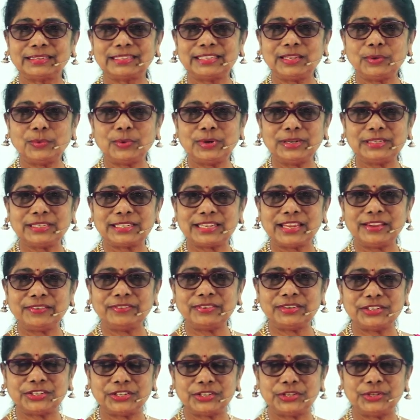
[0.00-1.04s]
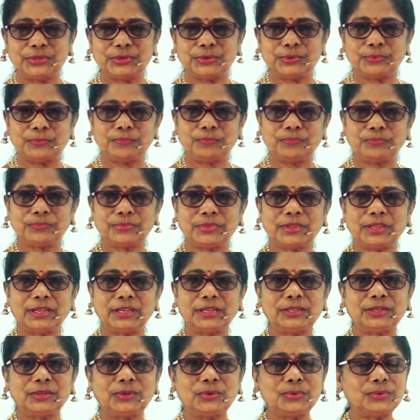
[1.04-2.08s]
See what is given to you.
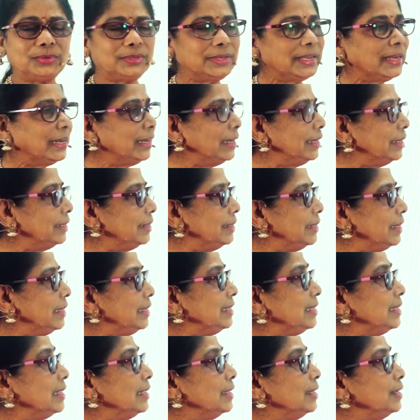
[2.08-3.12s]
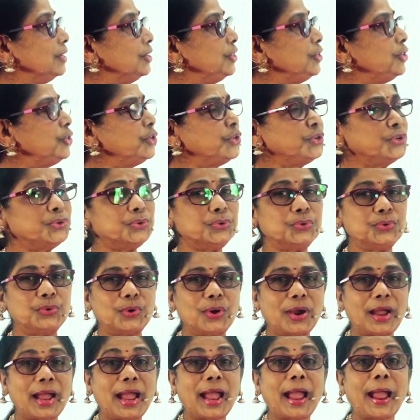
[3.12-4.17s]
2 single digits. 2
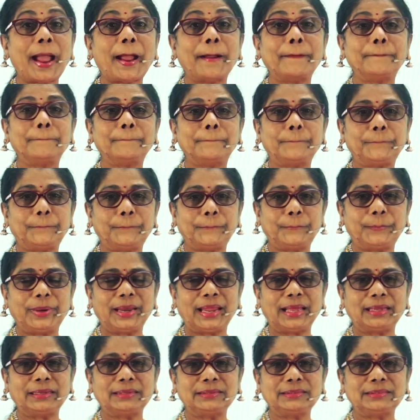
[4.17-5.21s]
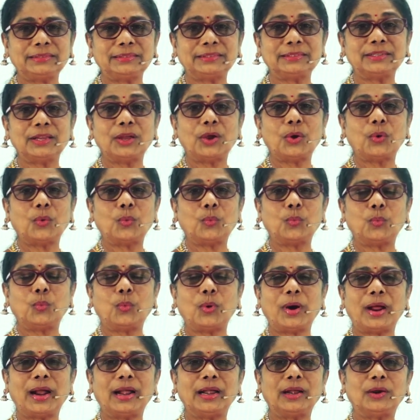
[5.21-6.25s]
plus
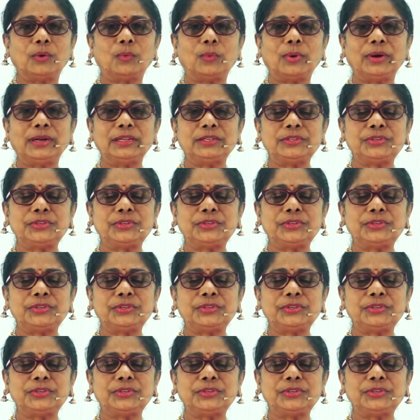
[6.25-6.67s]
1. What